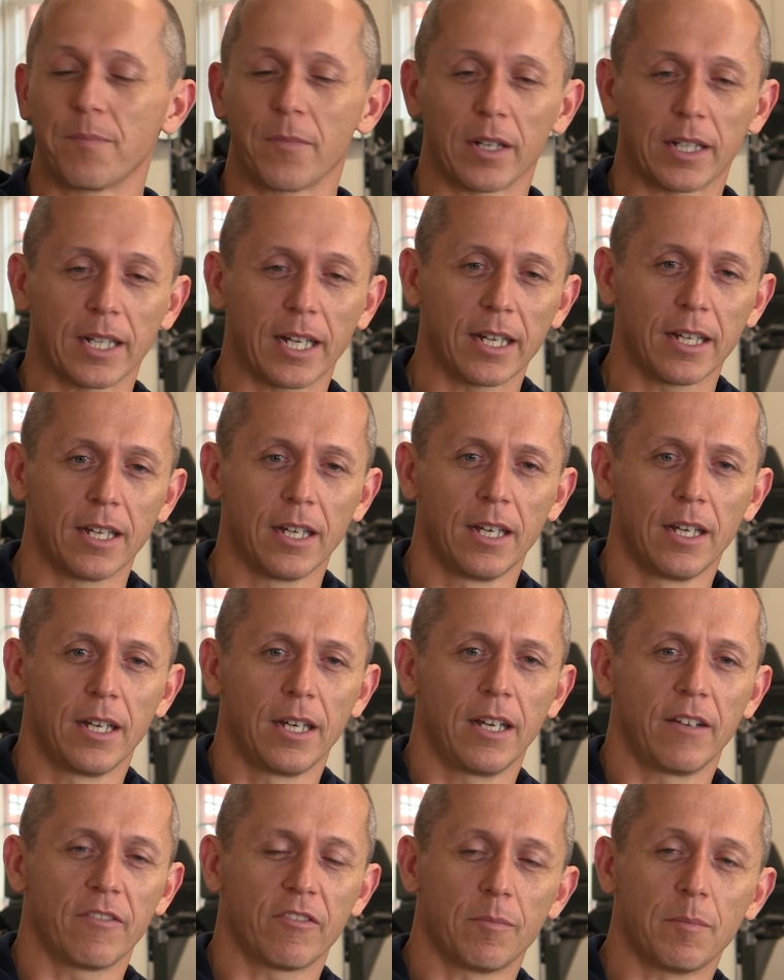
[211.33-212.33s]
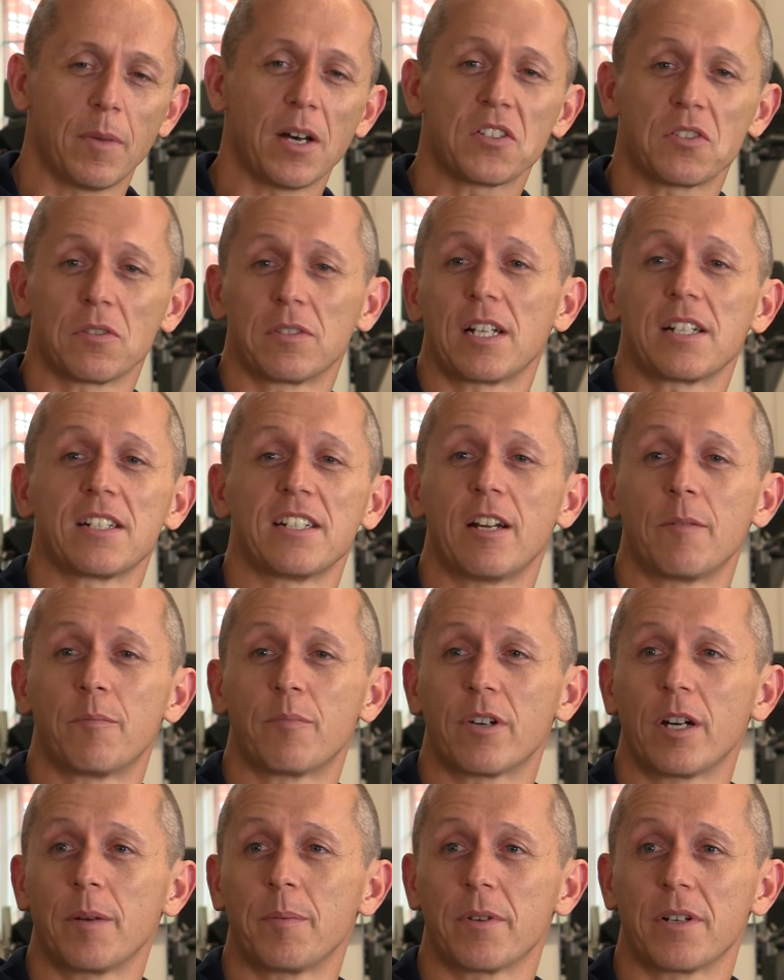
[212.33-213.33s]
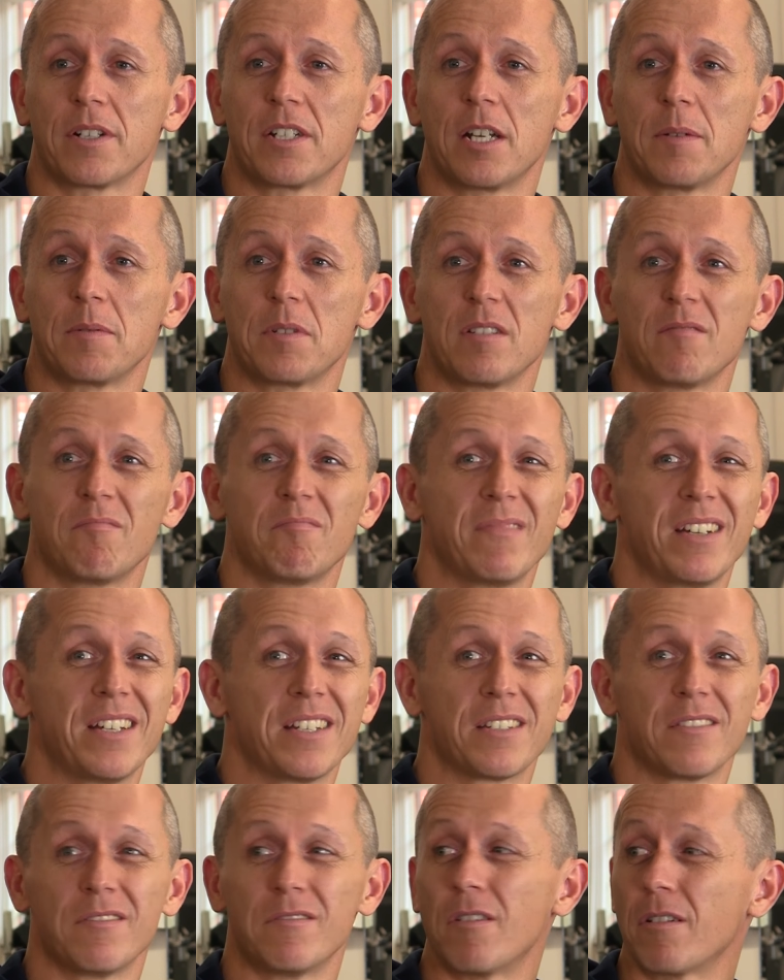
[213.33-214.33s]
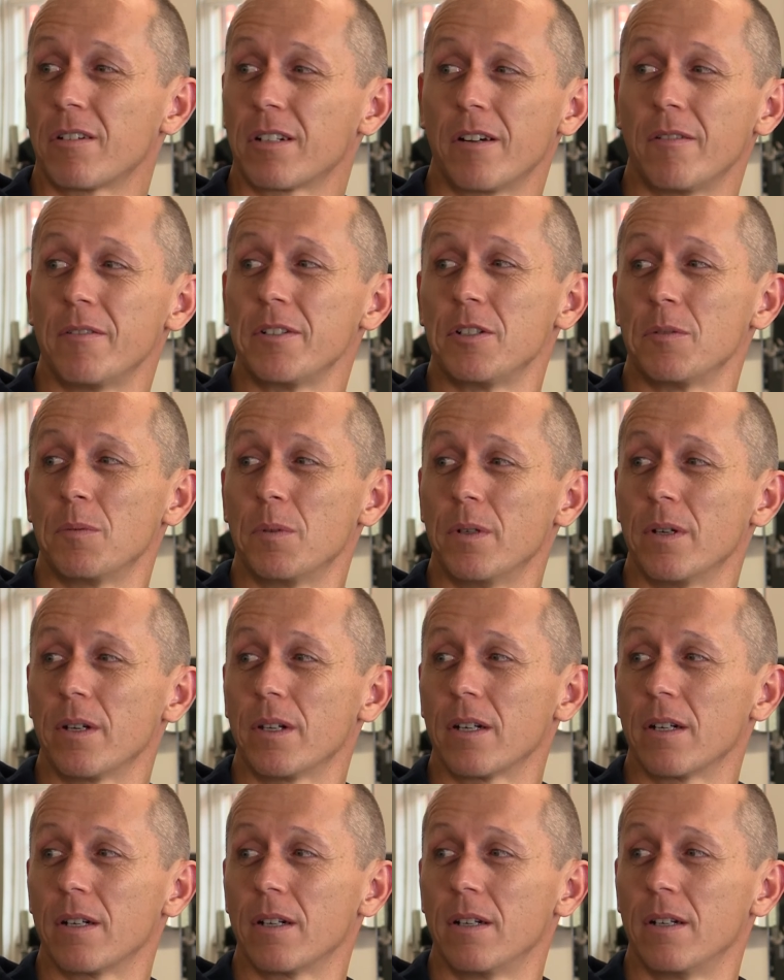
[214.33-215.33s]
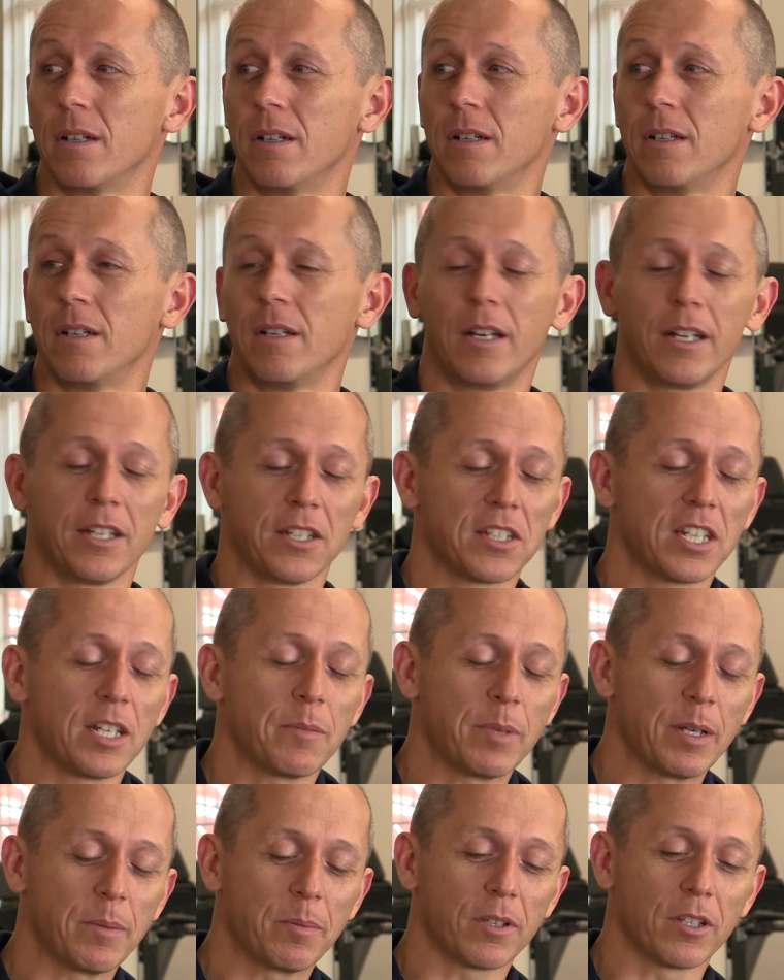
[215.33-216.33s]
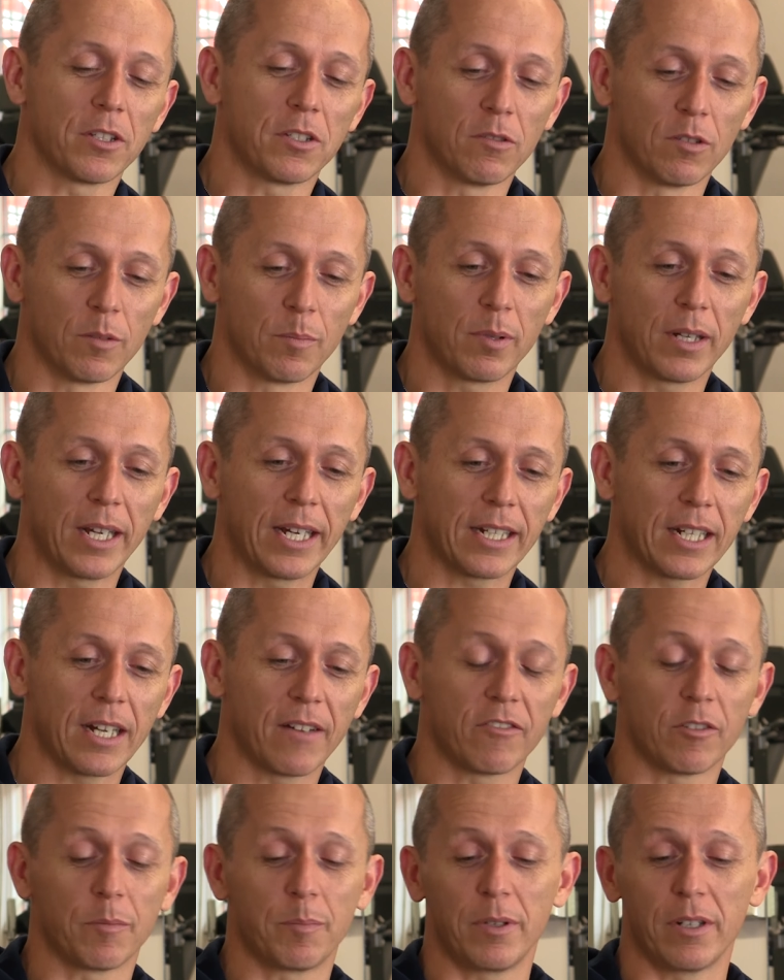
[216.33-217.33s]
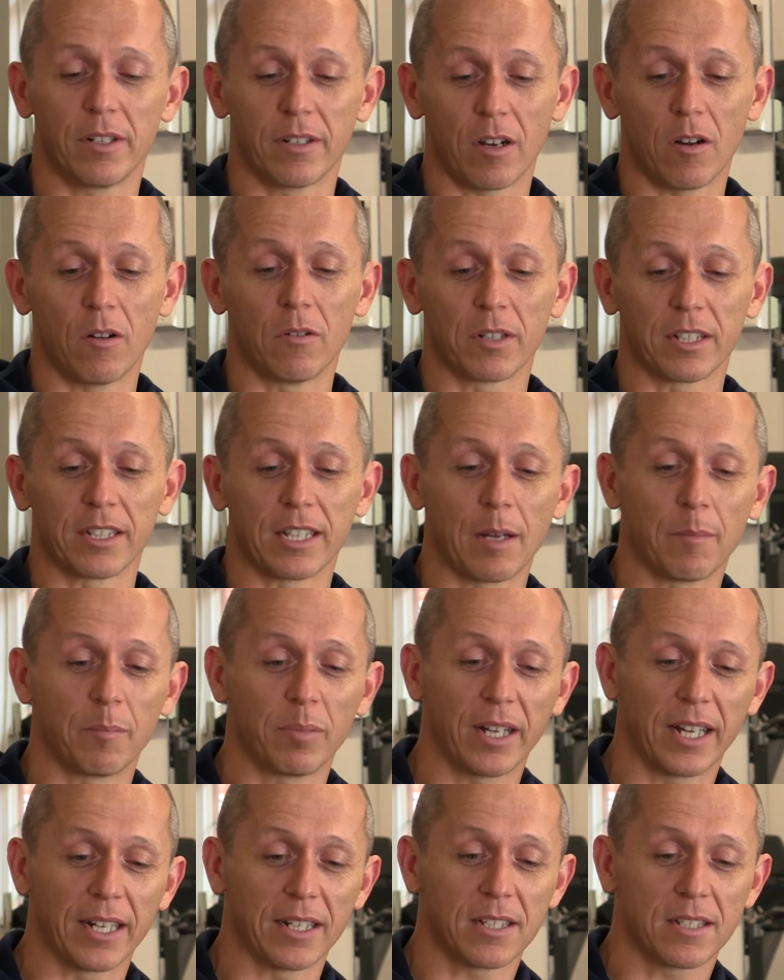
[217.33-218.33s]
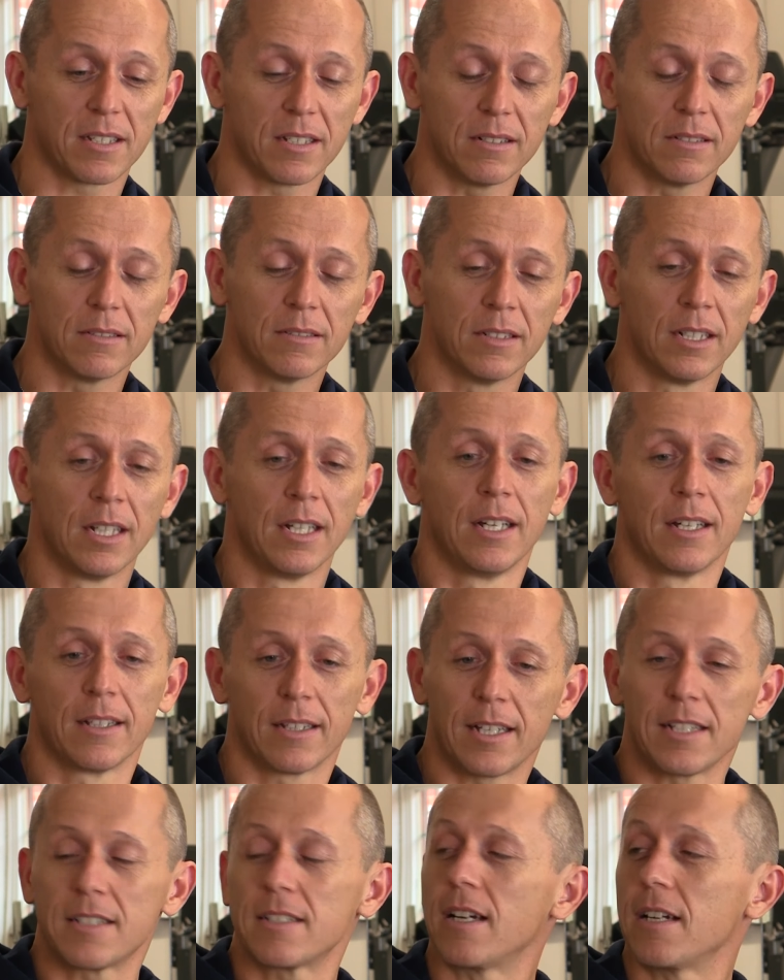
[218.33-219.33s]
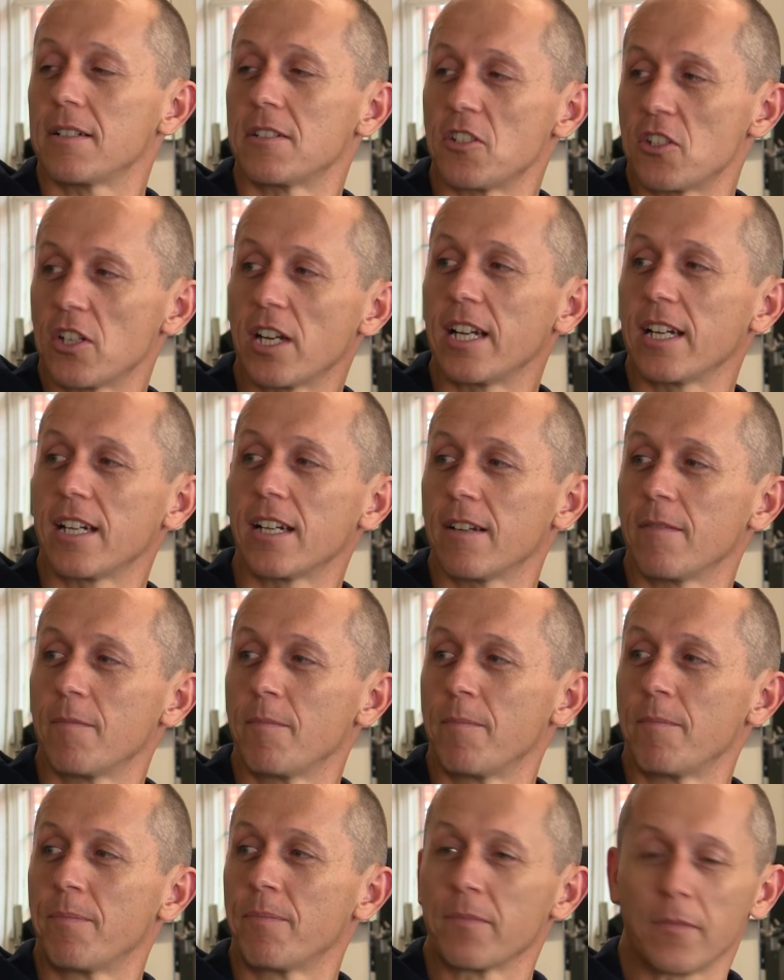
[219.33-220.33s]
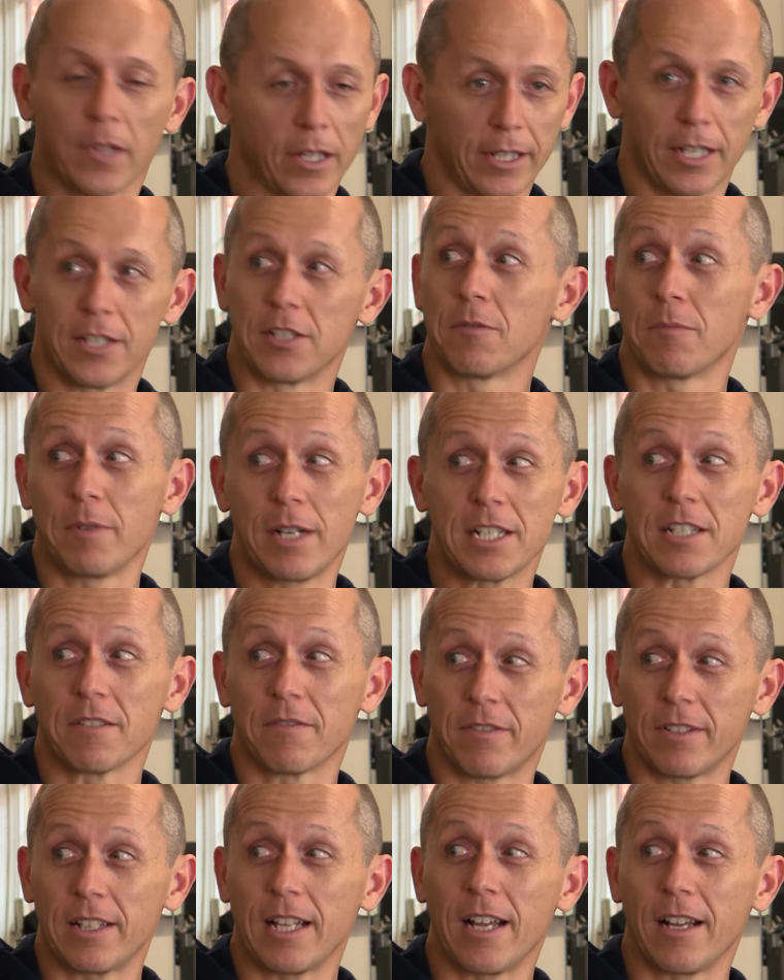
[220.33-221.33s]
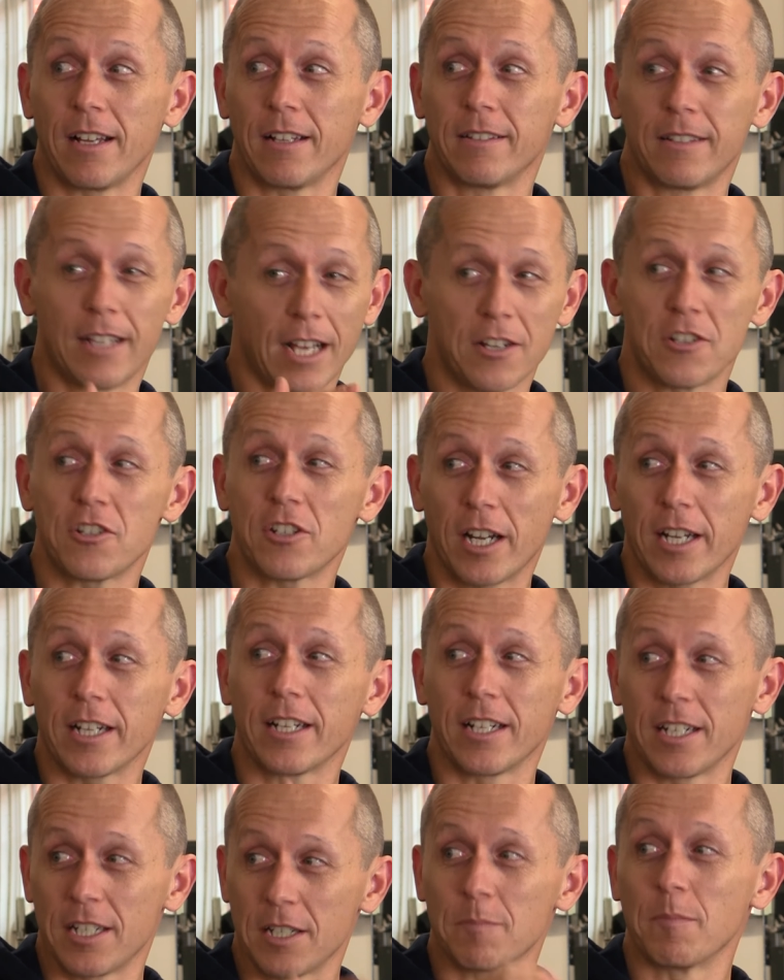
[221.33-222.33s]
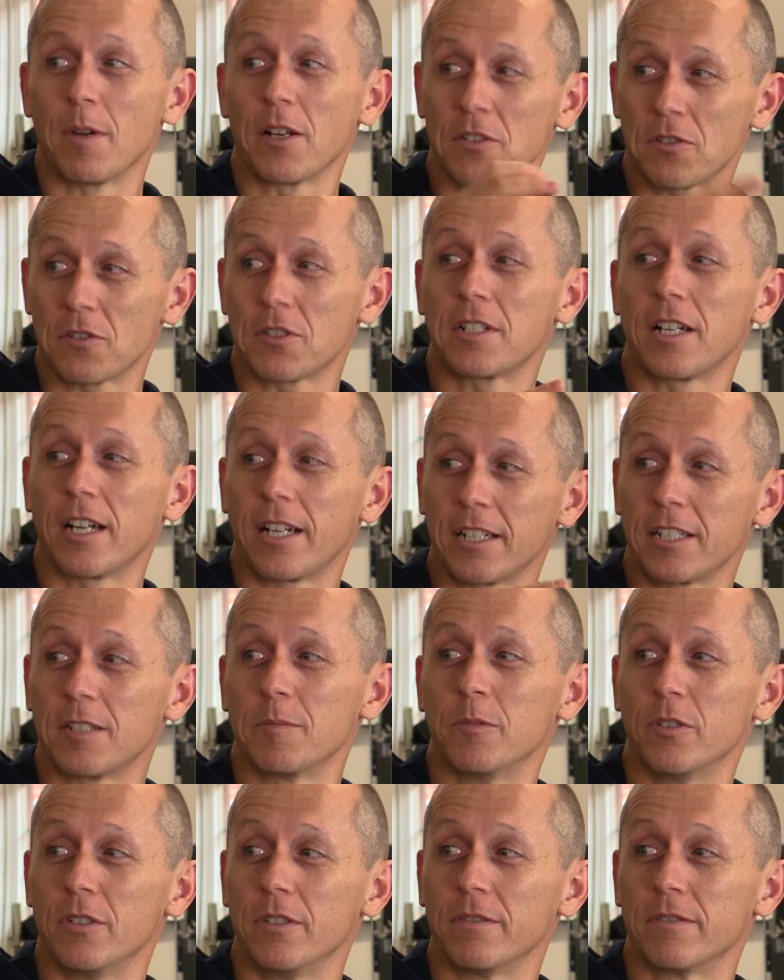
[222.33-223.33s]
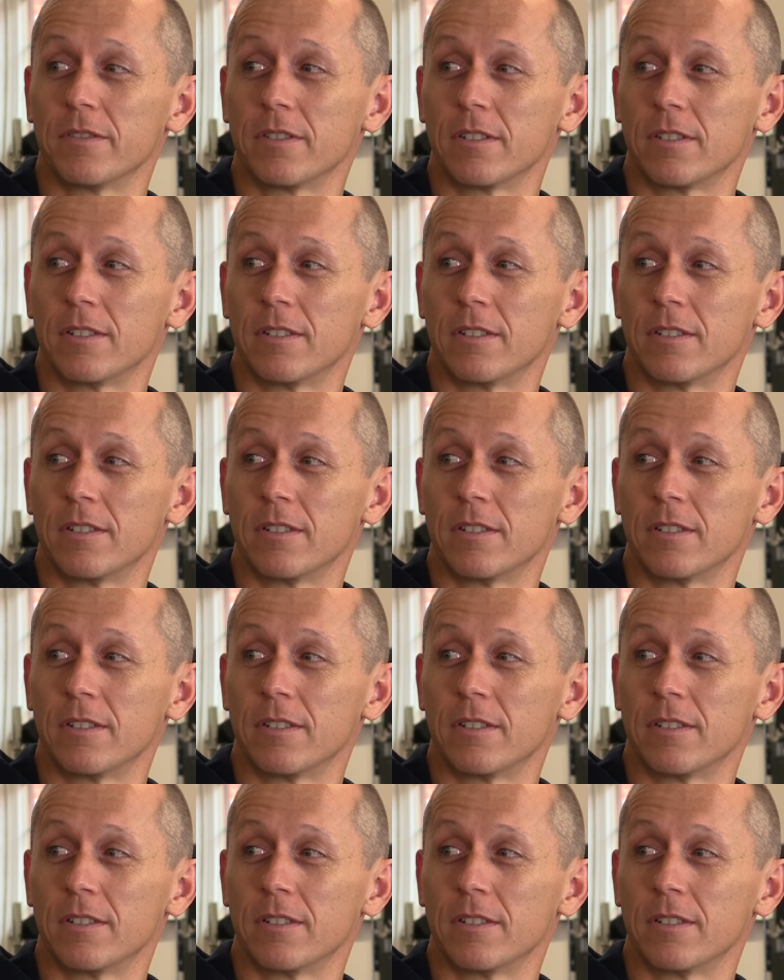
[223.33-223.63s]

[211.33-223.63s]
Okay? If a muscle doesn't have proprioception, it's not going to work. And you see people that do a plank, after a period of holding that plank still, they start to shake. And there's a reason for that. That shaking is muscle starting to move.